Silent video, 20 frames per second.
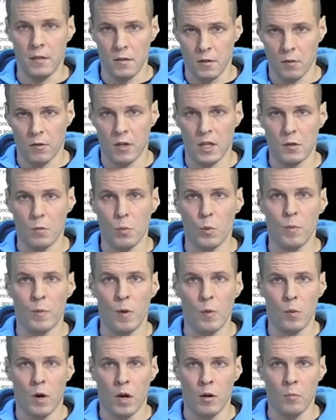So this would be
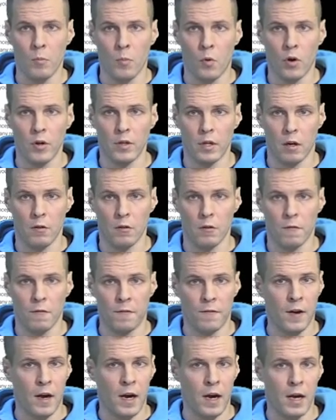1 point out of
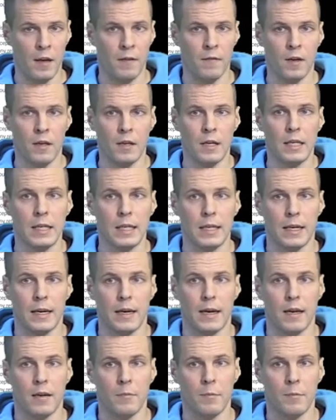5. And